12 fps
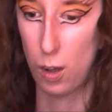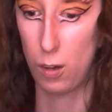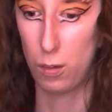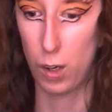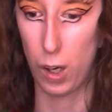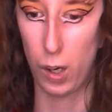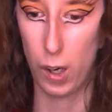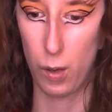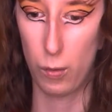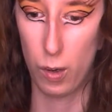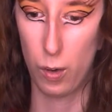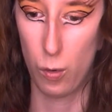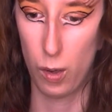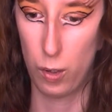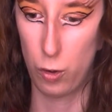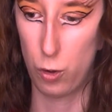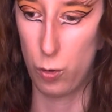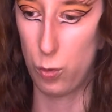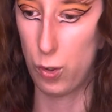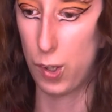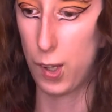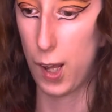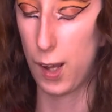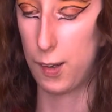Alright, now we're going to
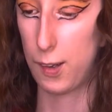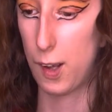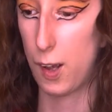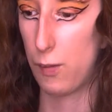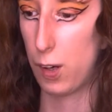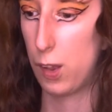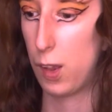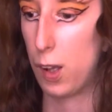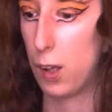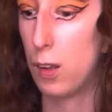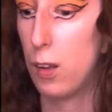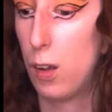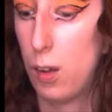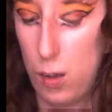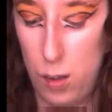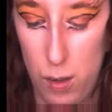set everything